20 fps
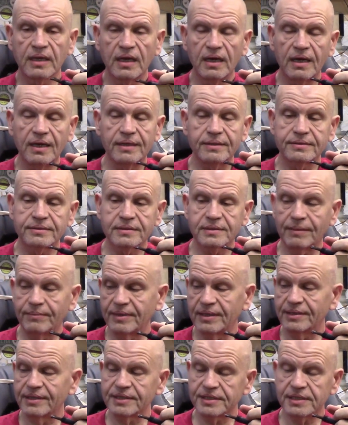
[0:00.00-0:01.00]
it's i
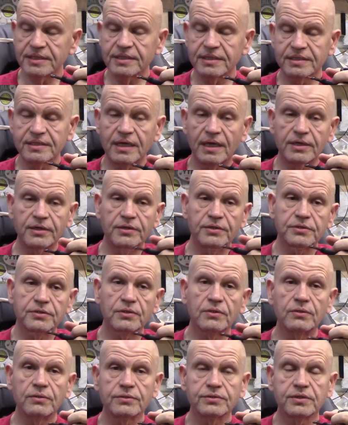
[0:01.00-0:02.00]
mean this is 10 years
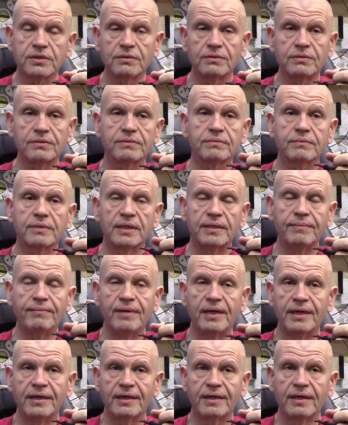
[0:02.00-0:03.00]
old so it
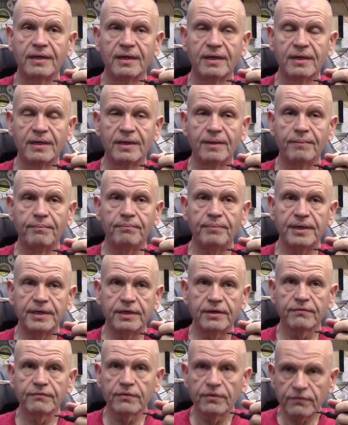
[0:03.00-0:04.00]
may be
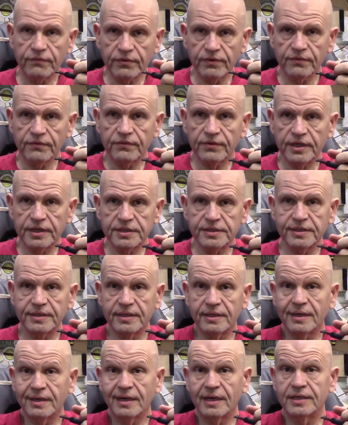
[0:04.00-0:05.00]
different for a fresh
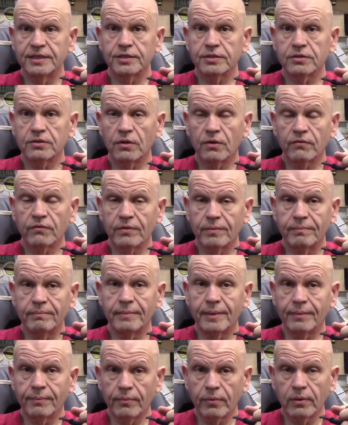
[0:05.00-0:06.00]
tin and I just don't
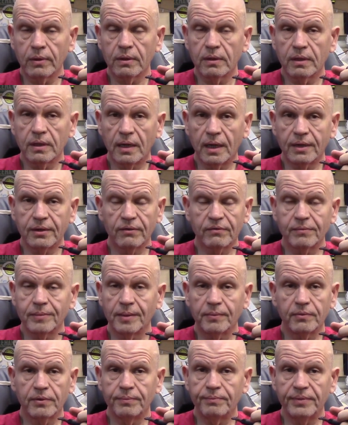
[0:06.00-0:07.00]
remember. I don't
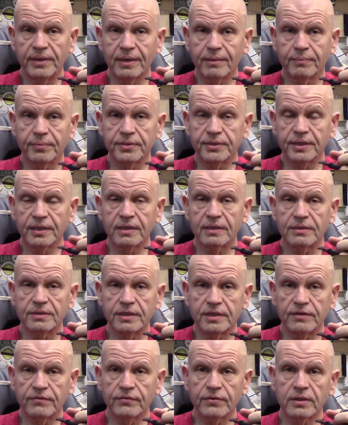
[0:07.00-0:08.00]
remember it being particularly
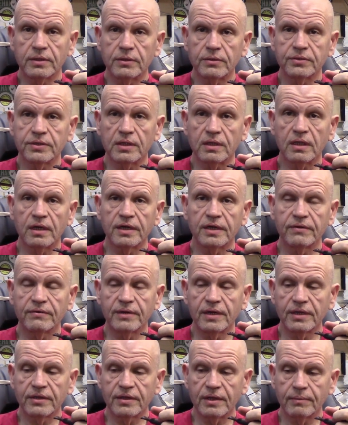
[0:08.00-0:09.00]
difficult to light or
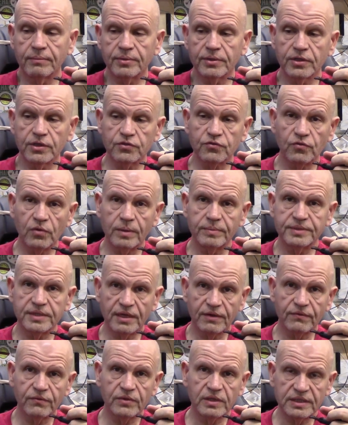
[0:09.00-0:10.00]
anything, but this rubs
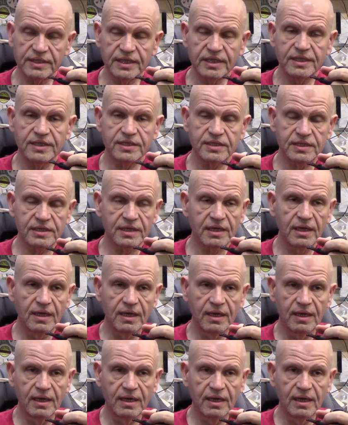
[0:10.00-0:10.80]
out really easy.